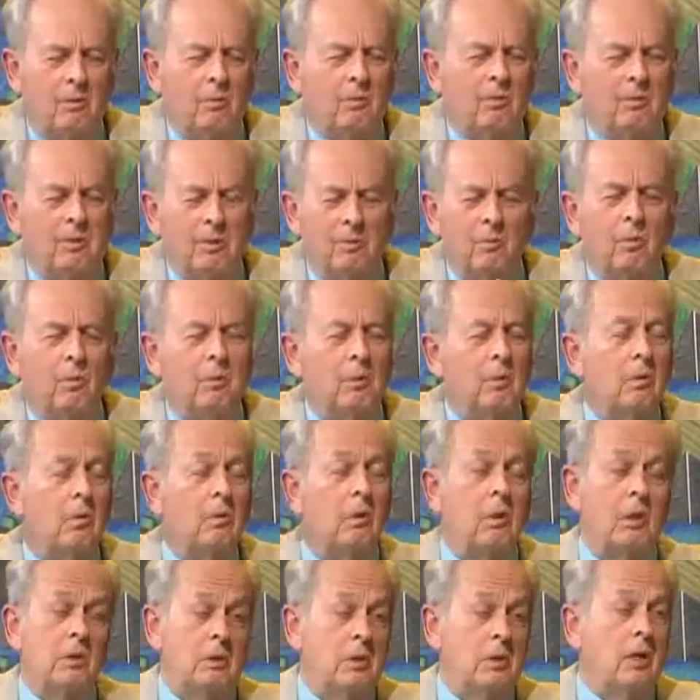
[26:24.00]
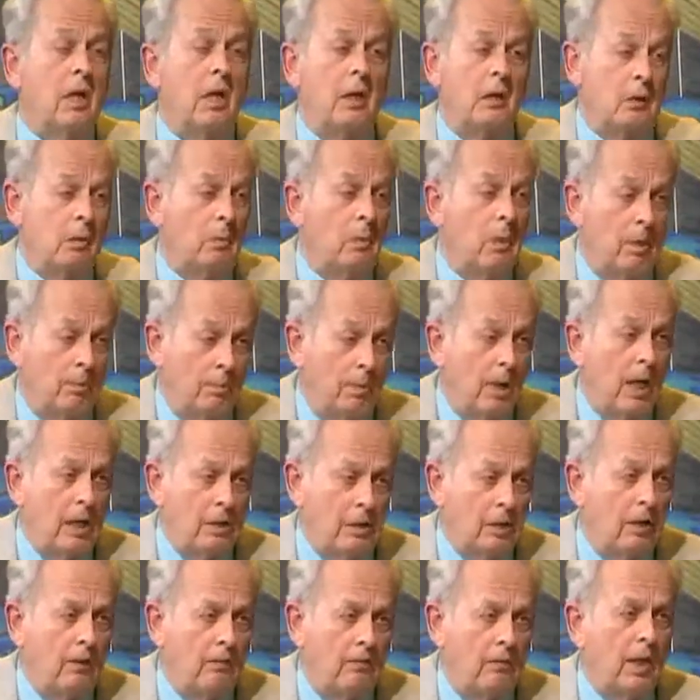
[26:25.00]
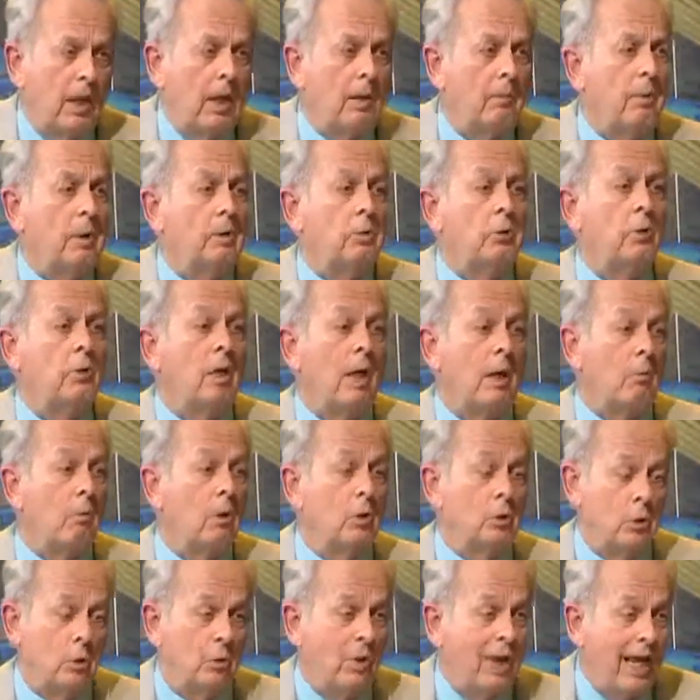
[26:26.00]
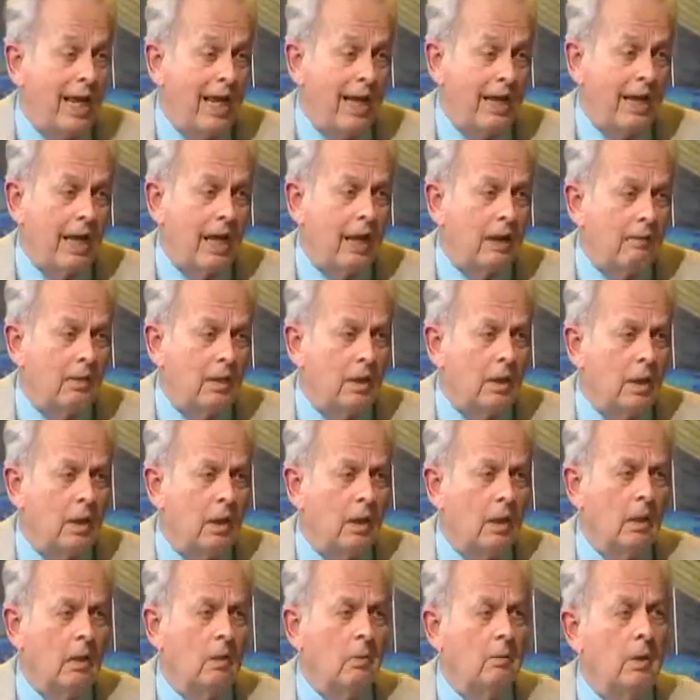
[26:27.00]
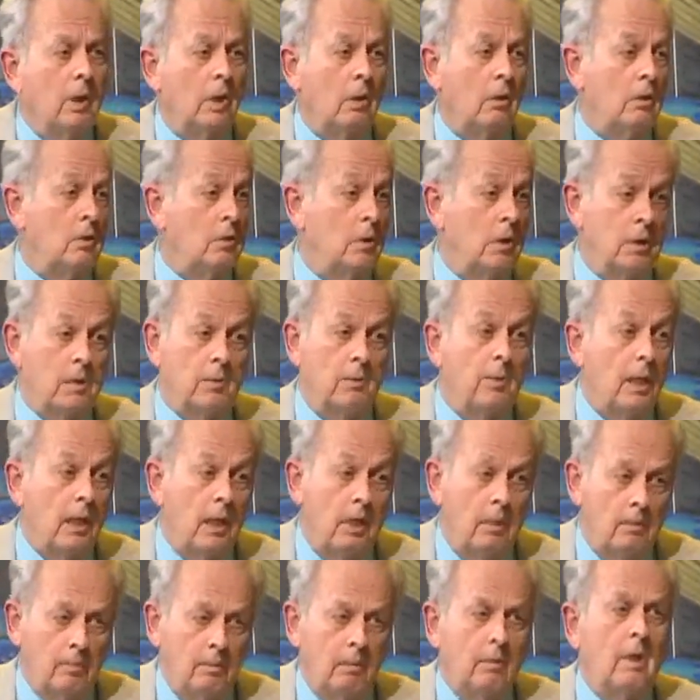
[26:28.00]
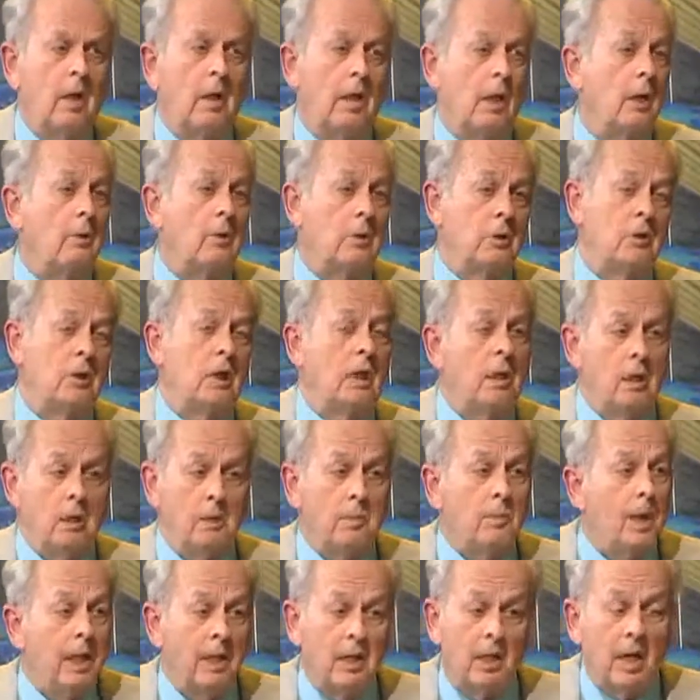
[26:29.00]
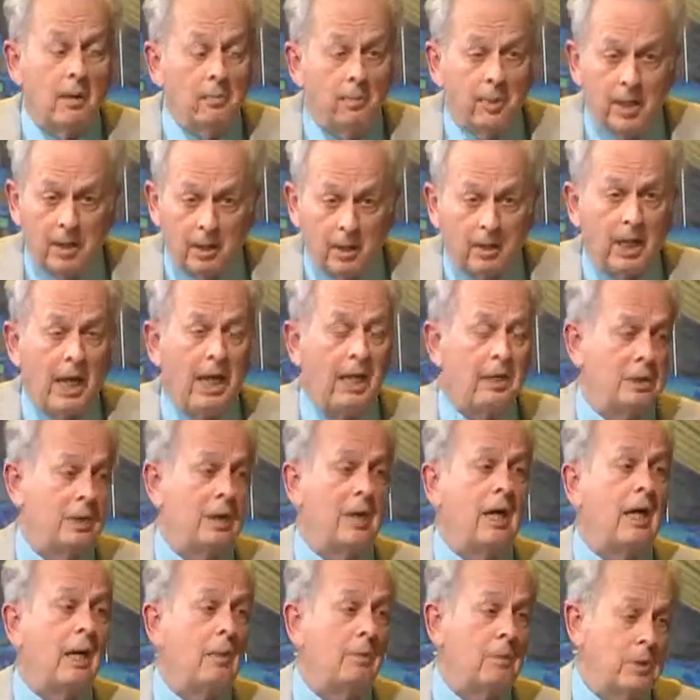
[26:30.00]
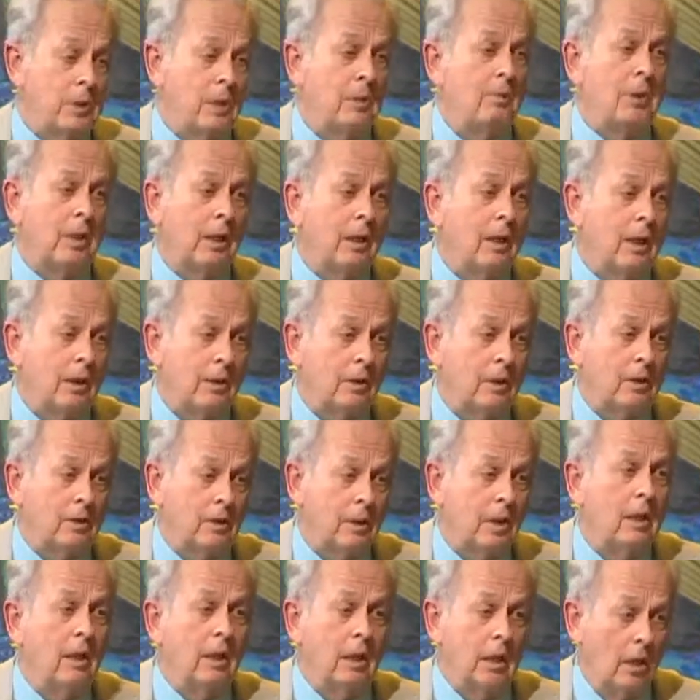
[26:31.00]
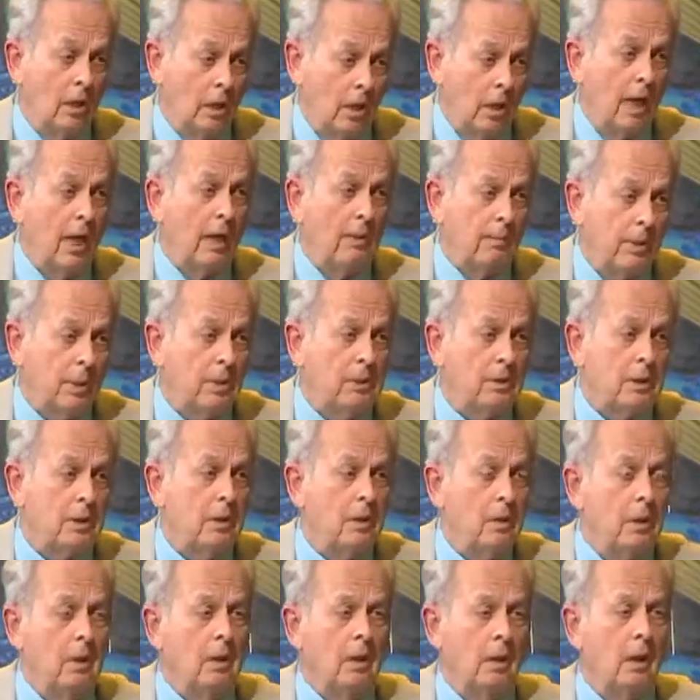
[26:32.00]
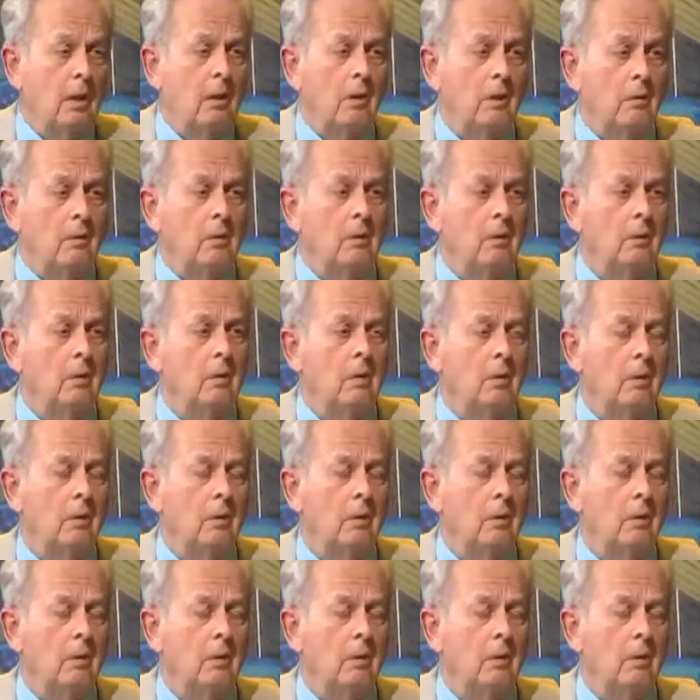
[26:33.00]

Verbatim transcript: you know, it's not a, a positive thing, but you get what you can out of it. Right. Because this may I hate to say this may not be the last time something like, like this, this happens. happens. That's true. And you know? so